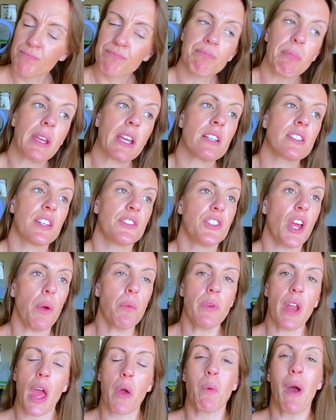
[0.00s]
because I
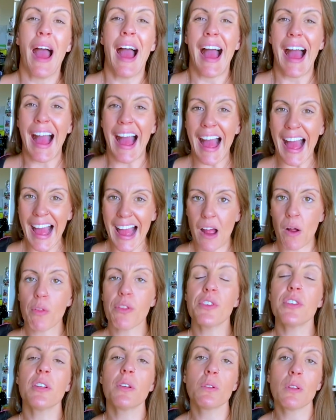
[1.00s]
don't know how
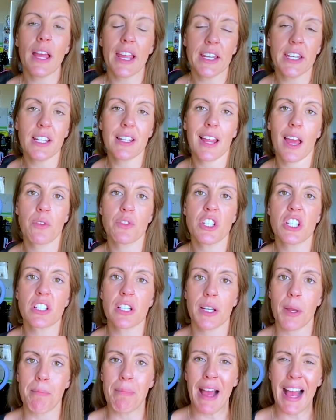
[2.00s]
the new Lady Lounge is
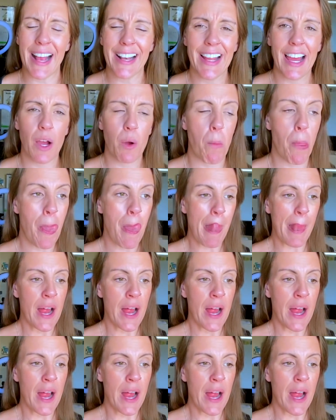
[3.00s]
going to pan out,